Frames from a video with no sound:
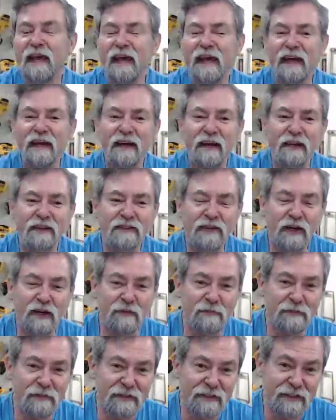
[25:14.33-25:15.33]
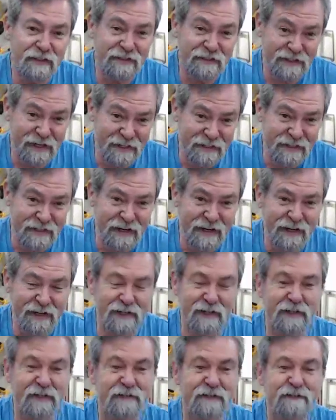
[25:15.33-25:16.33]
And I told him yesterday,
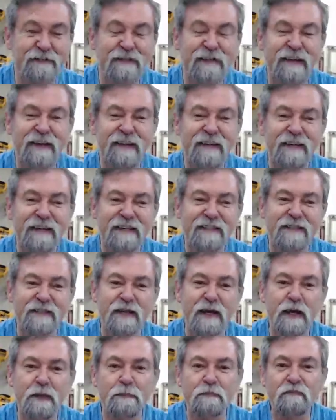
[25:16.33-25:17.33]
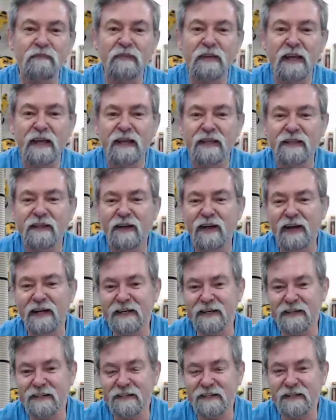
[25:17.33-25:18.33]
and only yesterday, that I
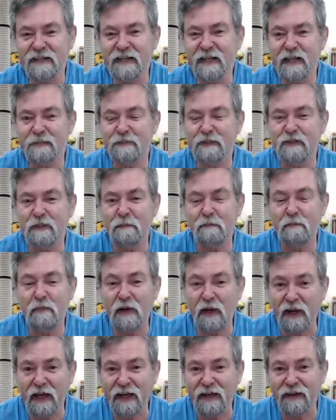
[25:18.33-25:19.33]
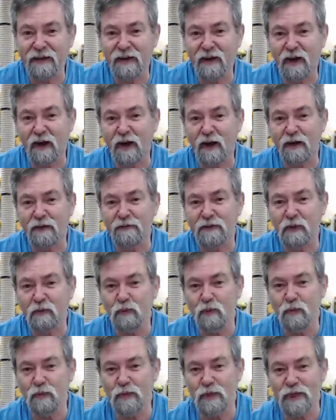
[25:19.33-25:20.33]
consider him as a pillar of the
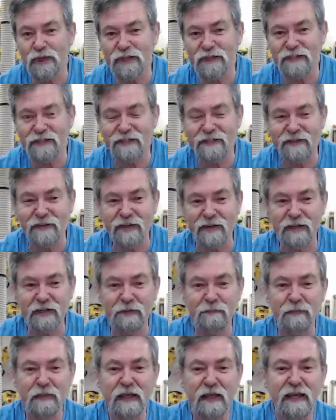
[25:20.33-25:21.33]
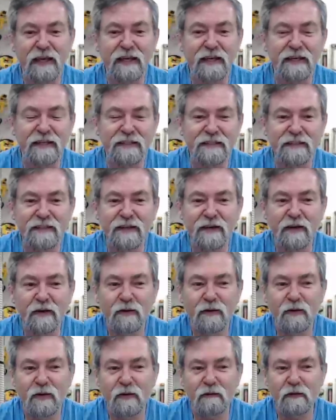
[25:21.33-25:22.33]
woodworking society.
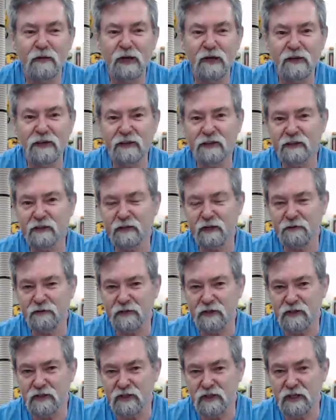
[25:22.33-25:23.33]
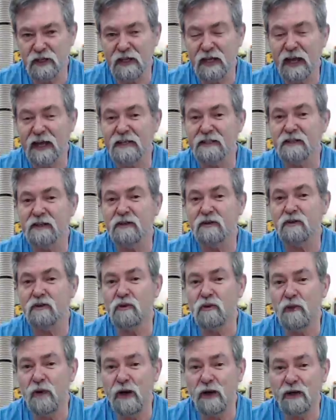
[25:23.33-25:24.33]
So I think the Gifkin's Jig has a
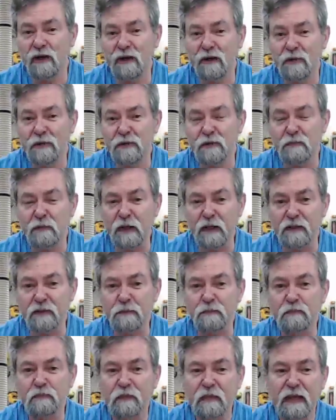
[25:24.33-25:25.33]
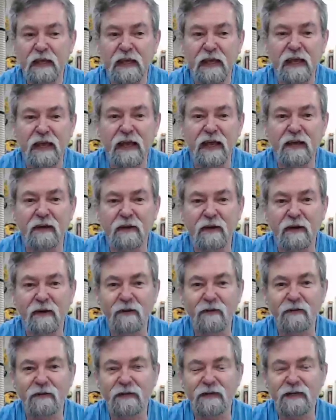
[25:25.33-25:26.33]
truckload of respect. And
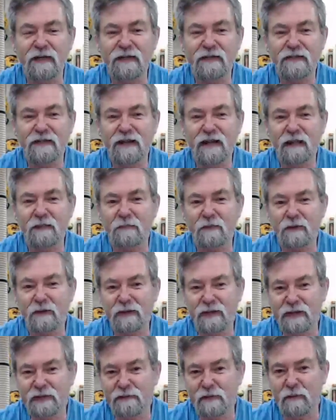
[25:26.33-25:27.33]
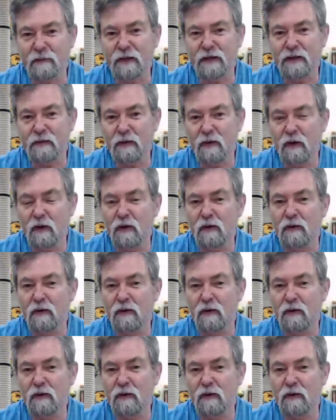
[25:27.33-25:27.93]
Cole is an unbelievably